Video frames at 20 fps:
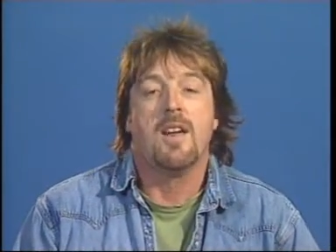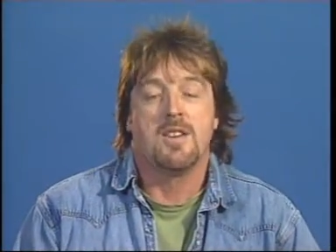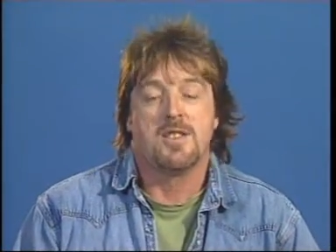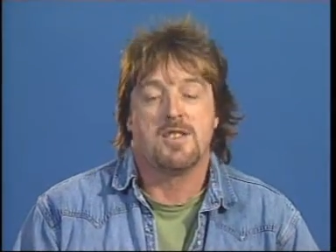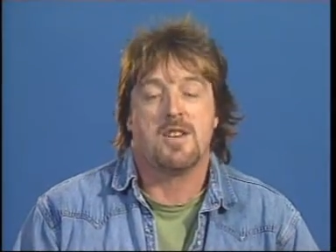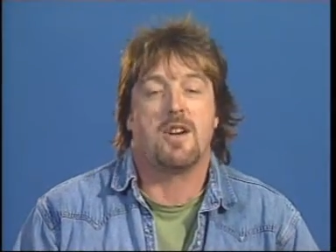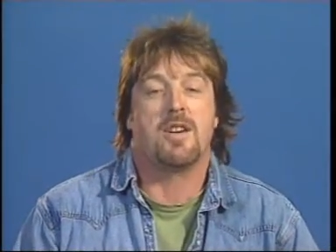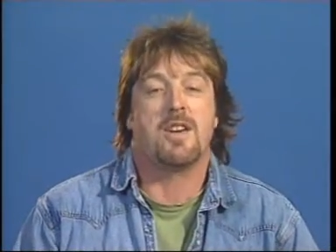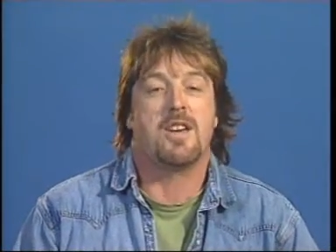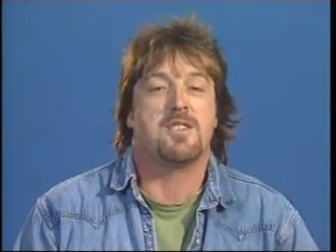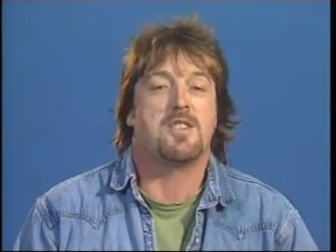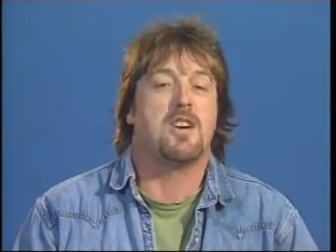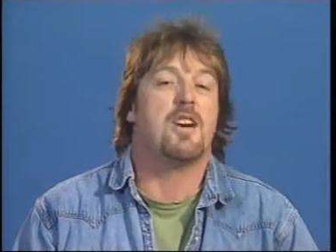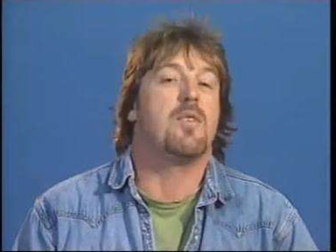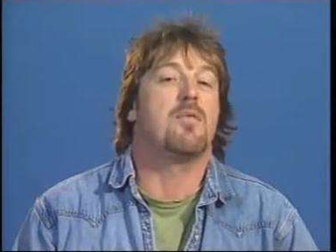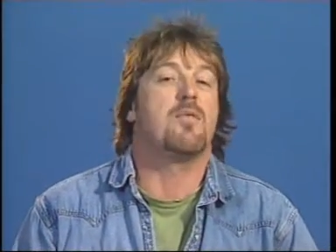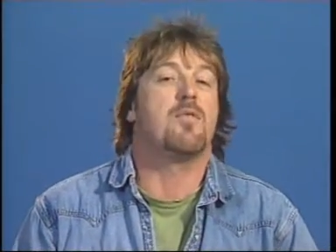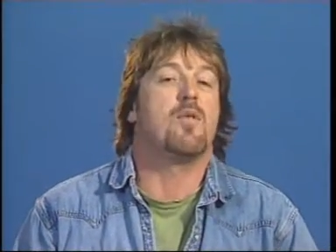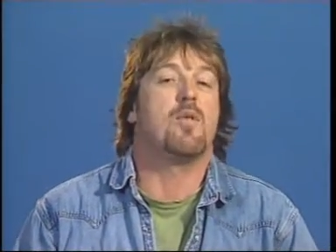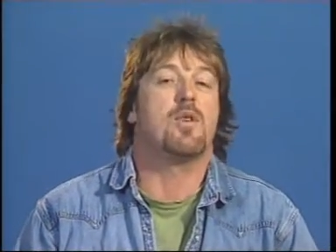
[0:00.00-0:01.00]
So yes,
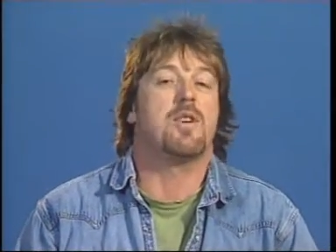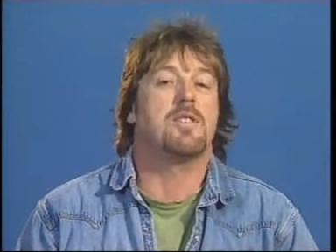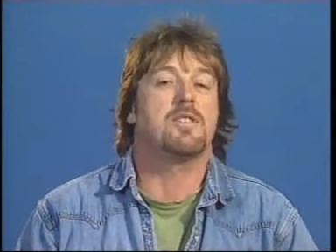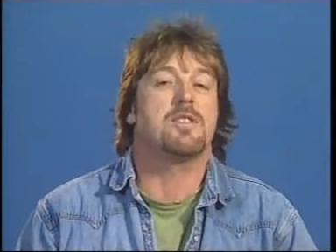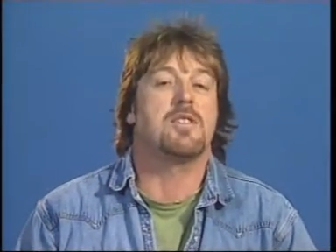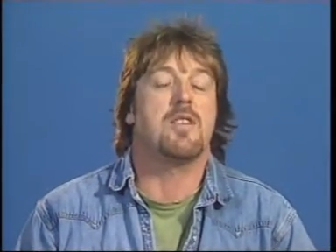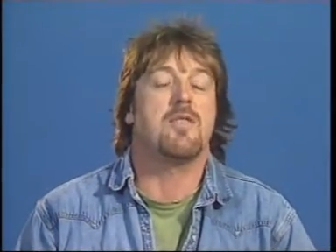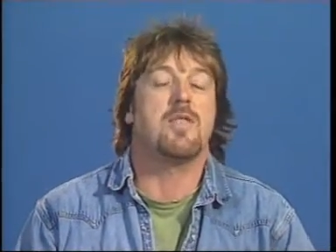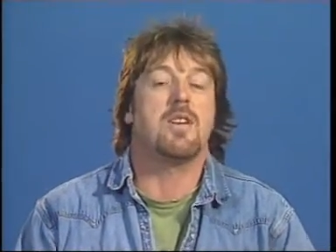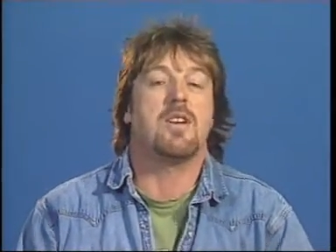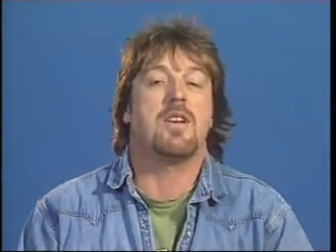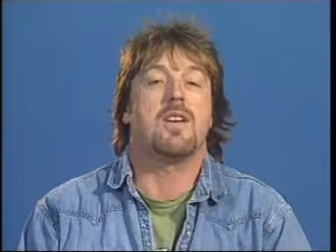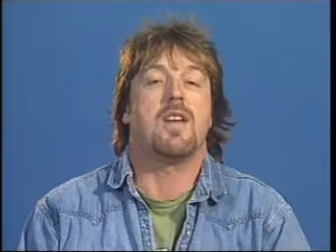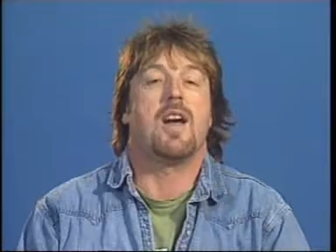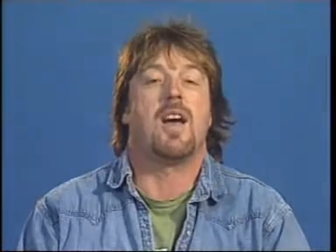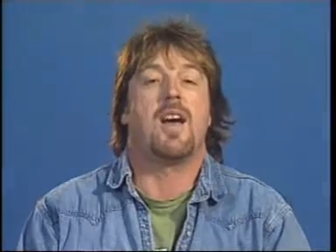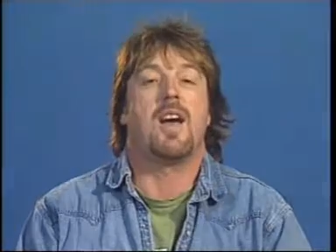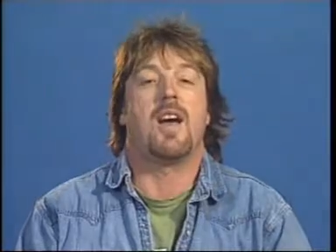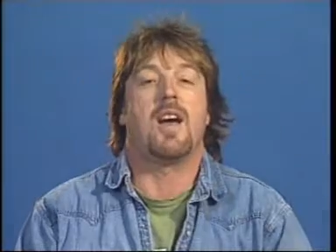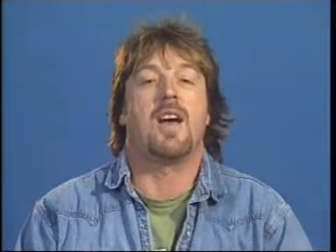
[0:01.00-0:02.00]
I am 47.
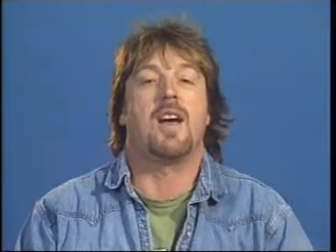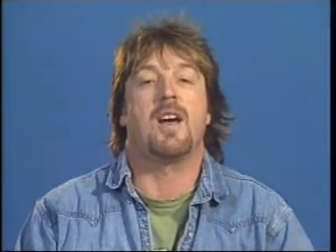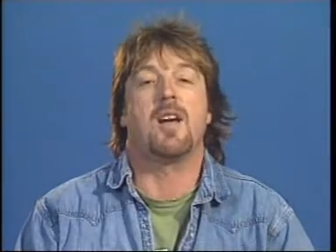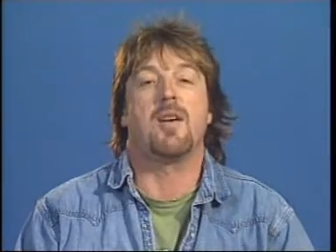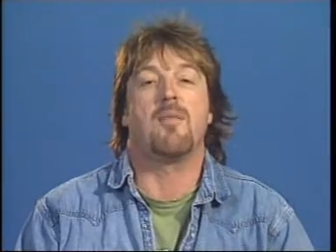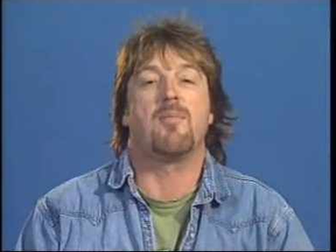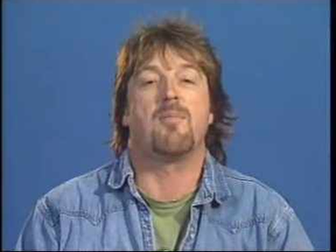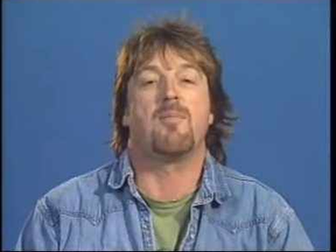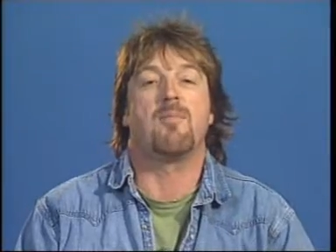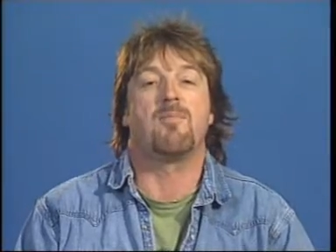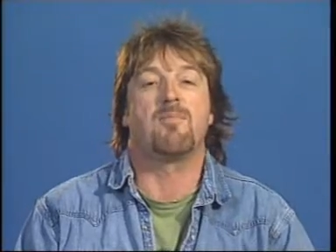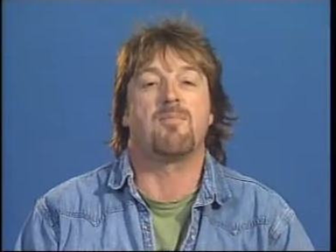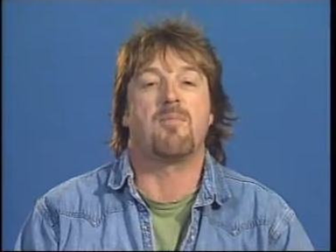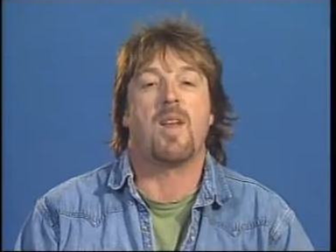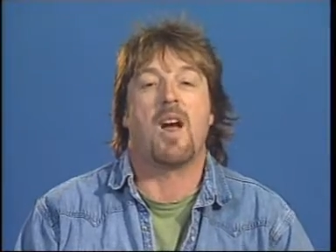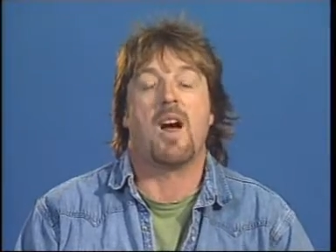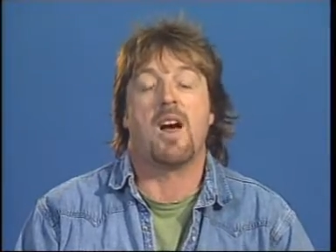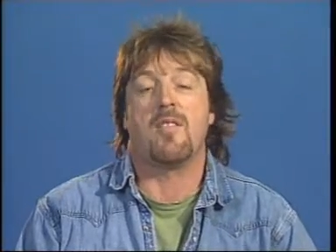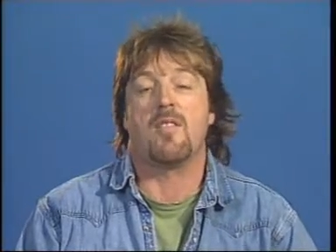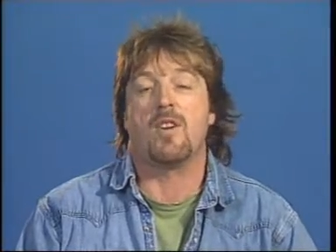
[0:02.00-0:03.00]
I